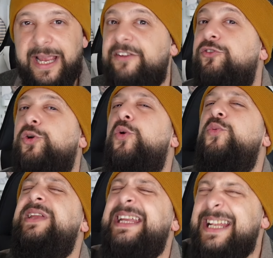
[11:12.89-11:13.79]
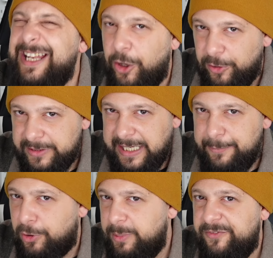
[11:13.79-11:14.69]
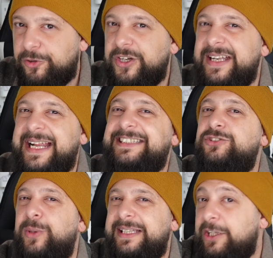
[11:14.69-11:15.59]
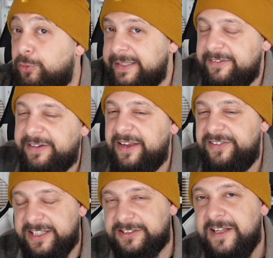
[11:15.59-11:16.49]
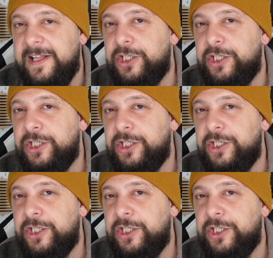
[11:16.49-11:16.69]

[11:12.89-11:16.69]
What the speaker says: and for a really long time, probably for the next 20, 25 years,